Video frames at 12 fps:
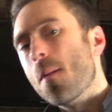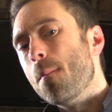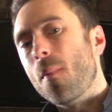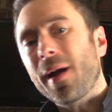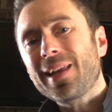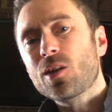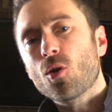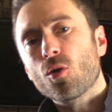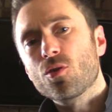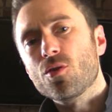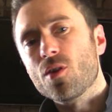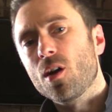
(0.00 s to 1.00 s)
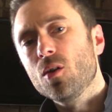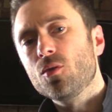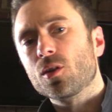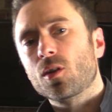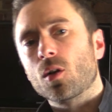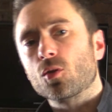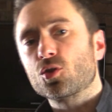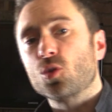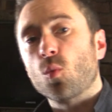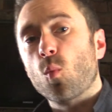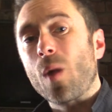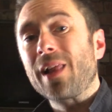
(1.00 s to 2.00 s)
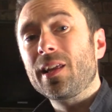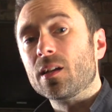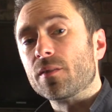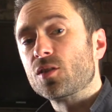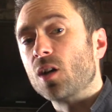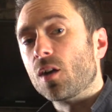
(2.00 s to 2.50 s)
might not know the culture well enough to